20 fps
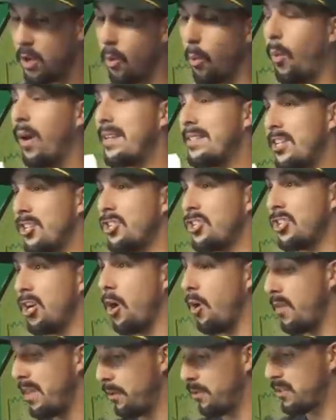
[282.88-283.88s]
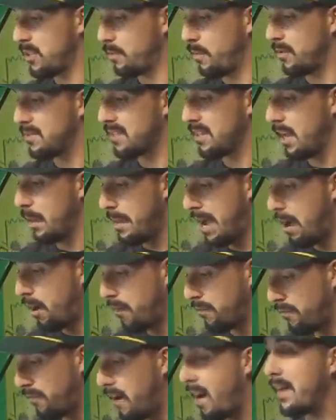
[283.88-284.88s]
was a show that was supposed to come out
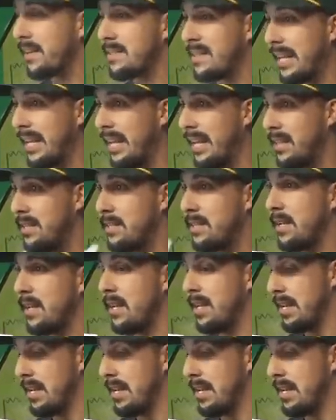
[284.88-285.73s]
on Fox Kids,